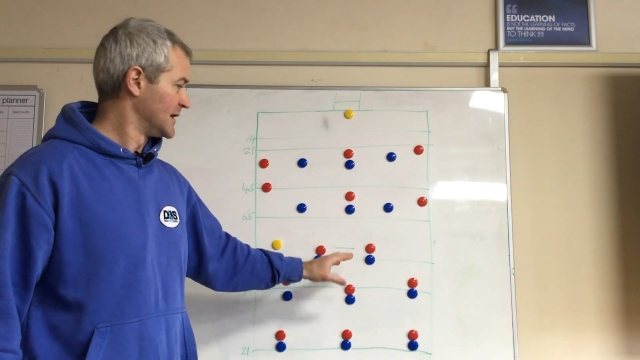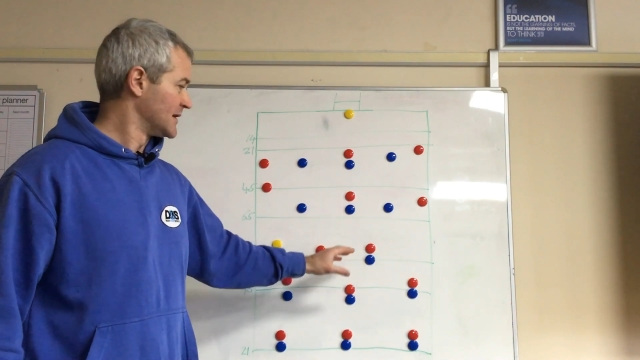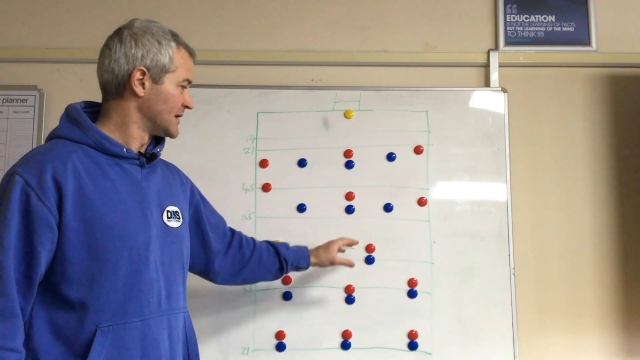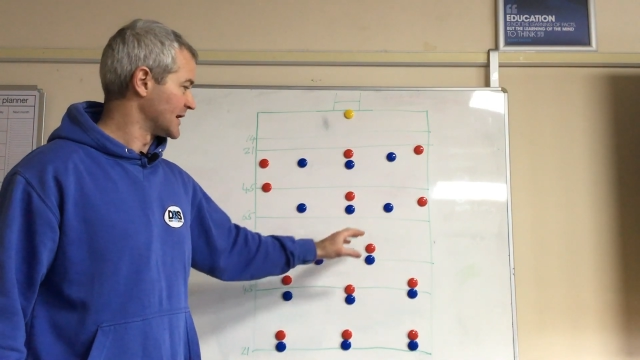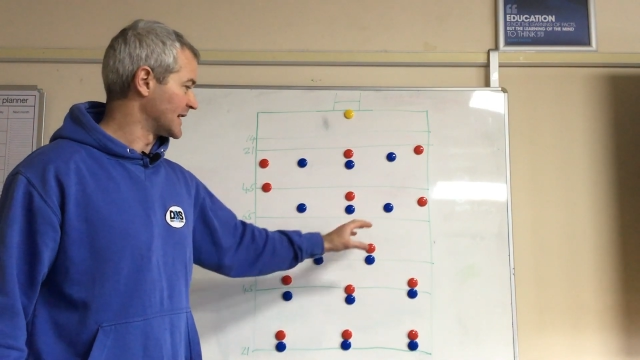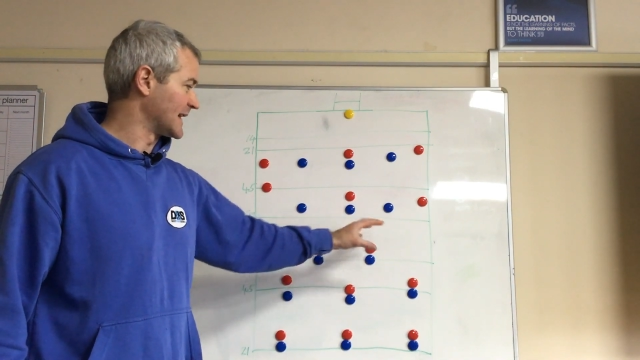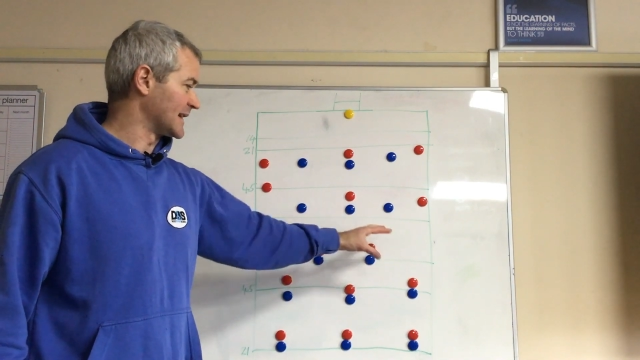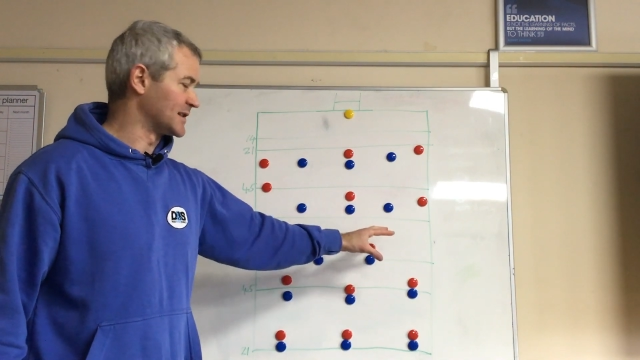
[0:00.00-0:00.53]

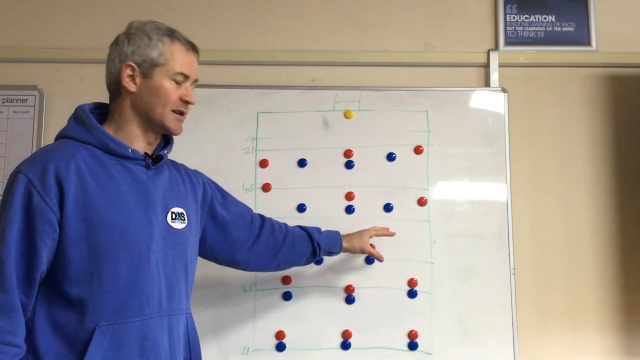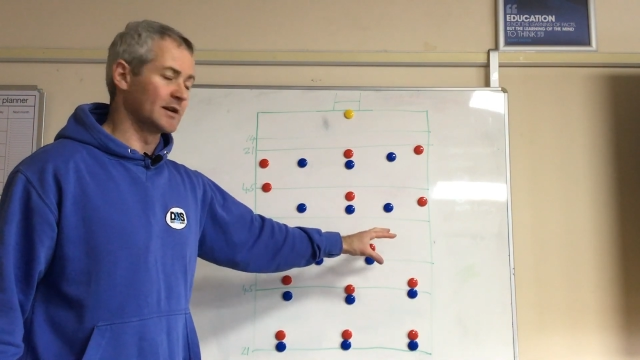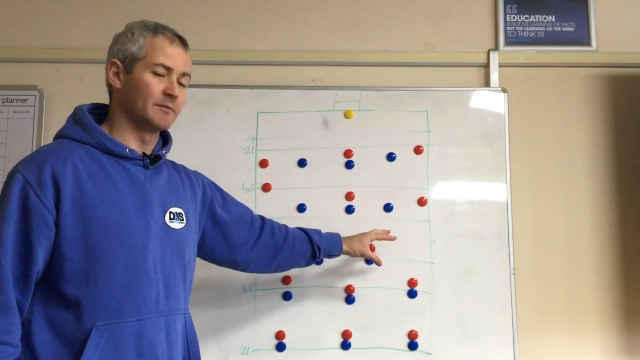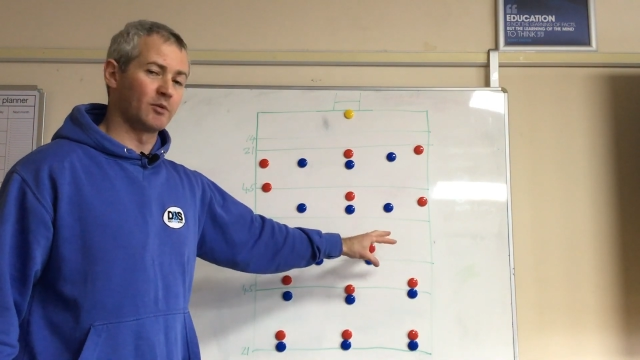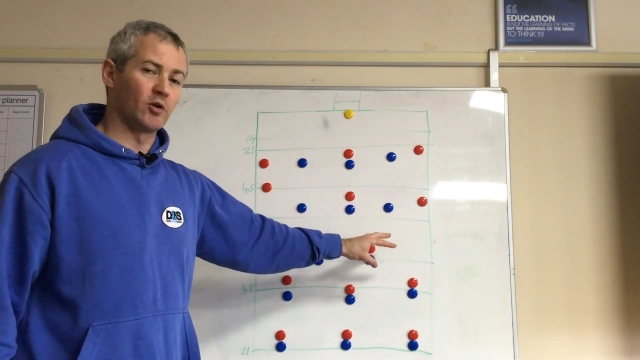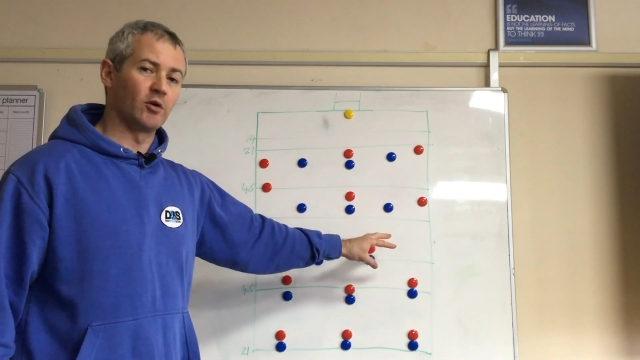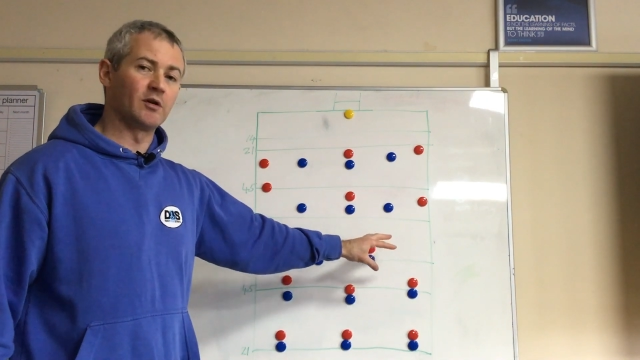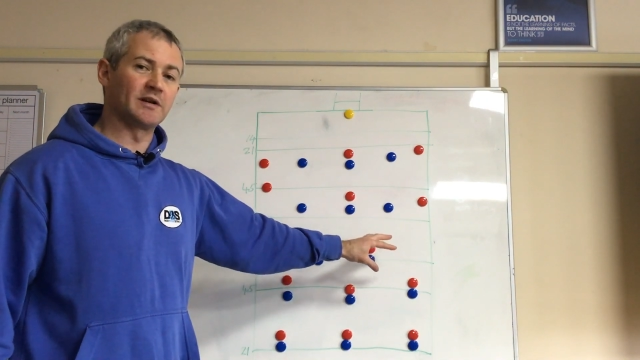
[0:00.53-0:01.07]
to get to the
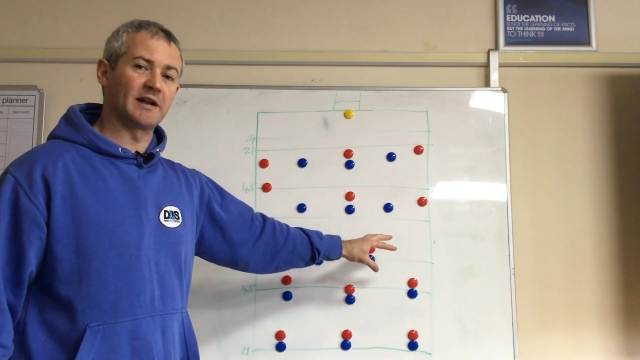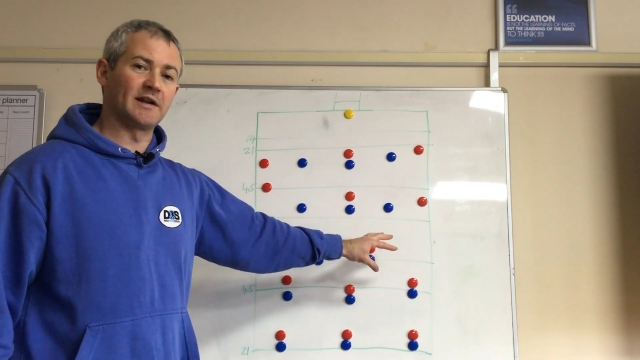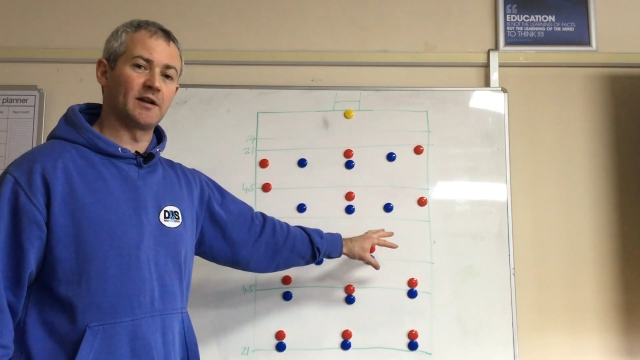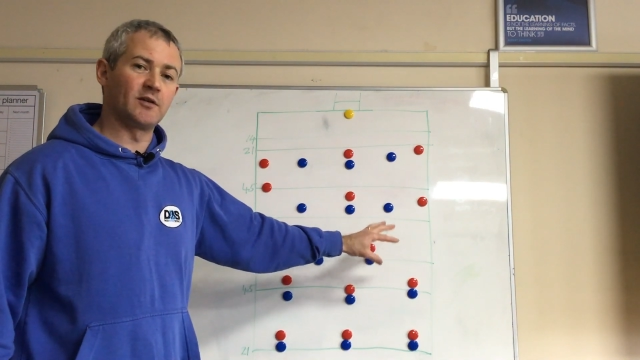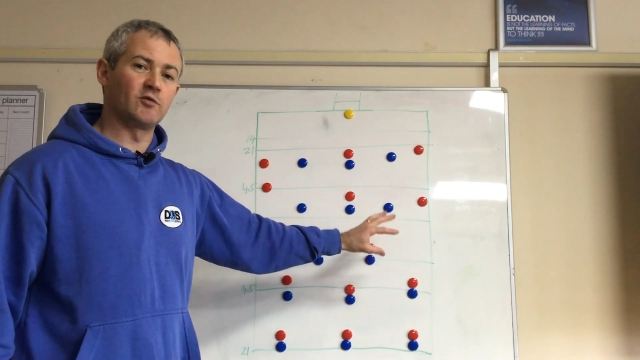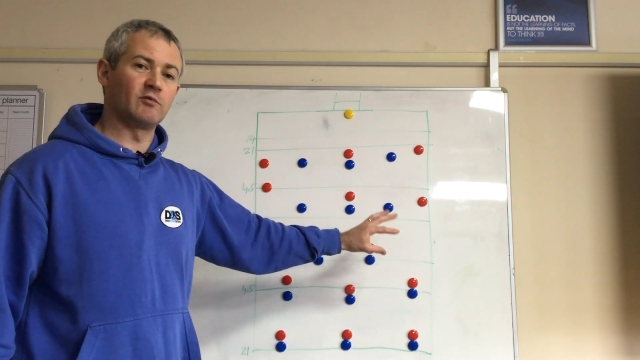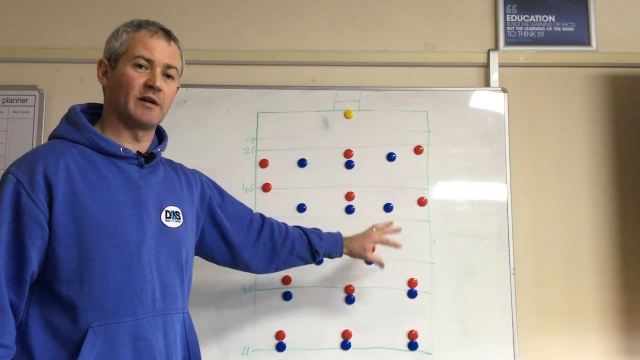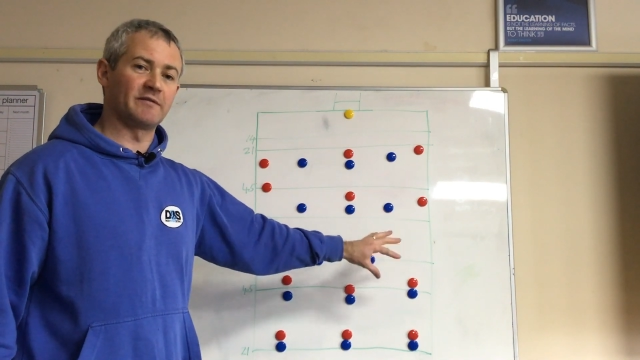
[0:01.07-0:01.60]
ball then in
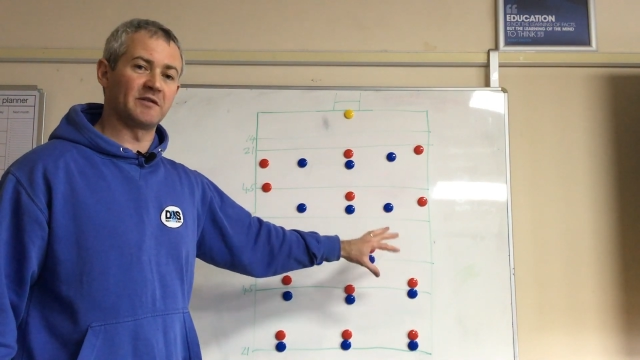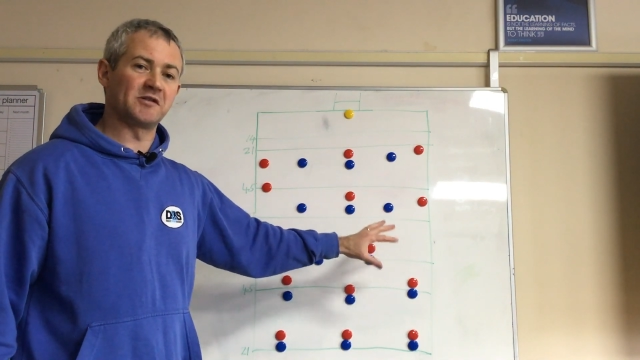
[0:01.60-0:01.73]
whoever